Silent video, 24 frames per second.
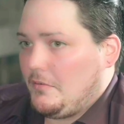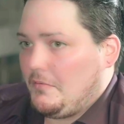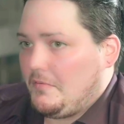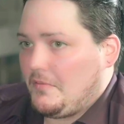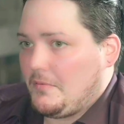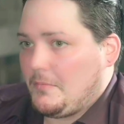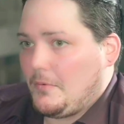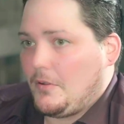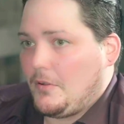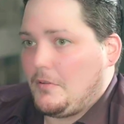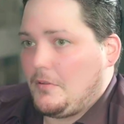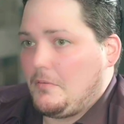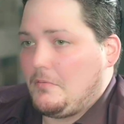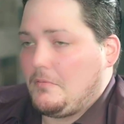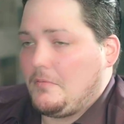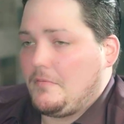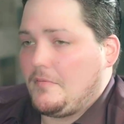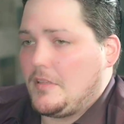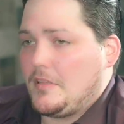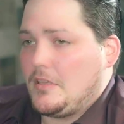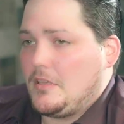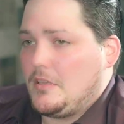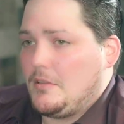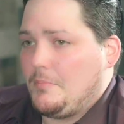from all
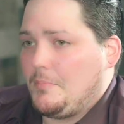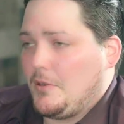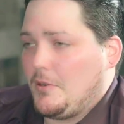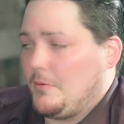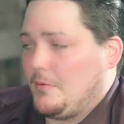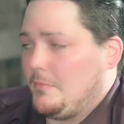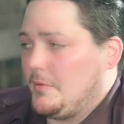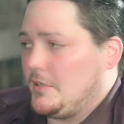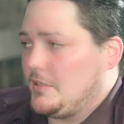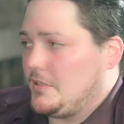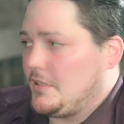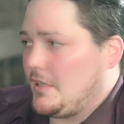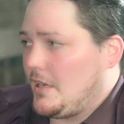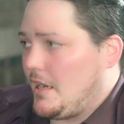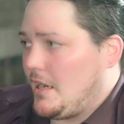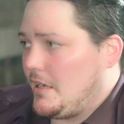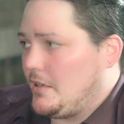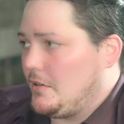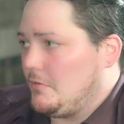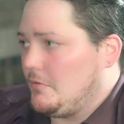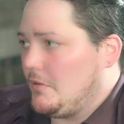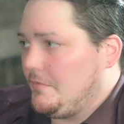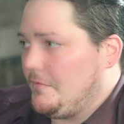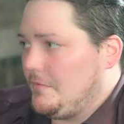of the pyramids that I
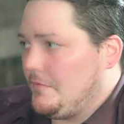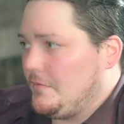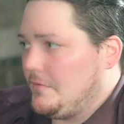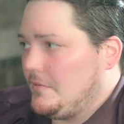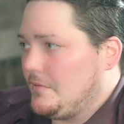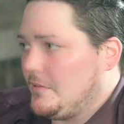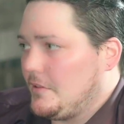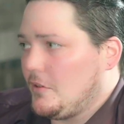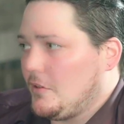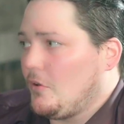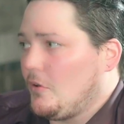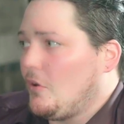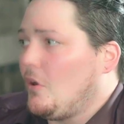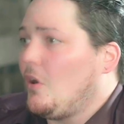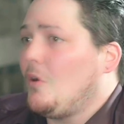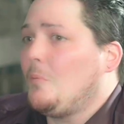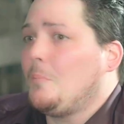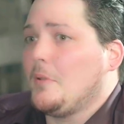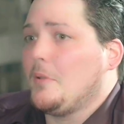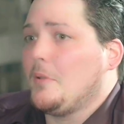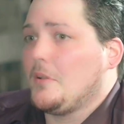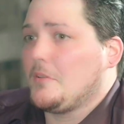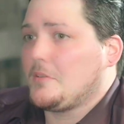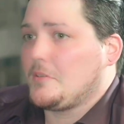know of, they're all
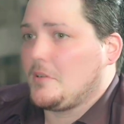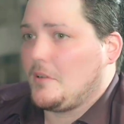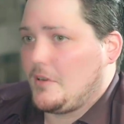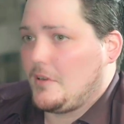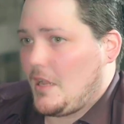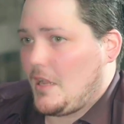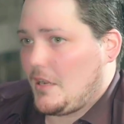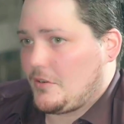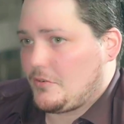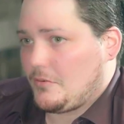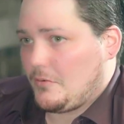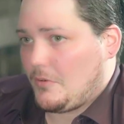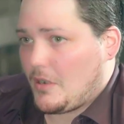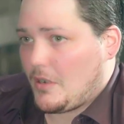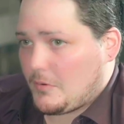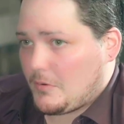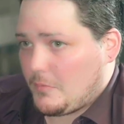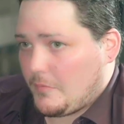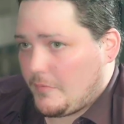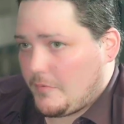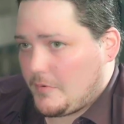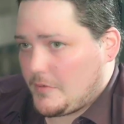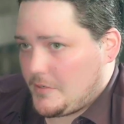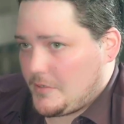built on natural
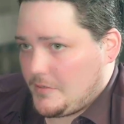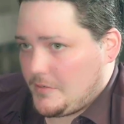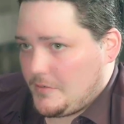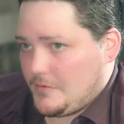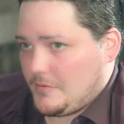aquifers,